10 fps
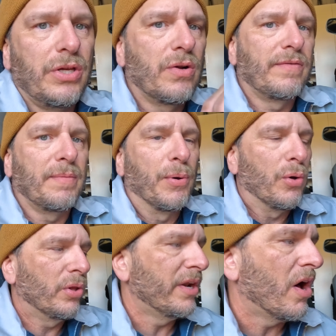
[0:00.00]
You don't have to
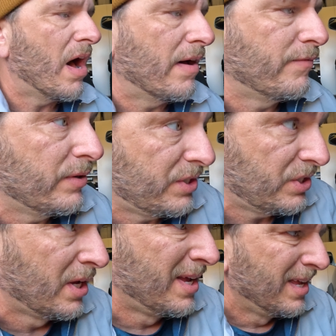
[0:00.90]
pull it off,
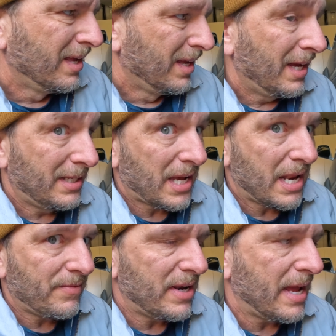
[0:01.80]
which is
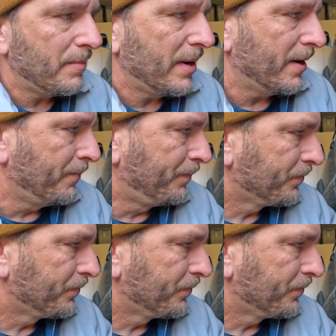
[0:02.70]
kind of a nightmare.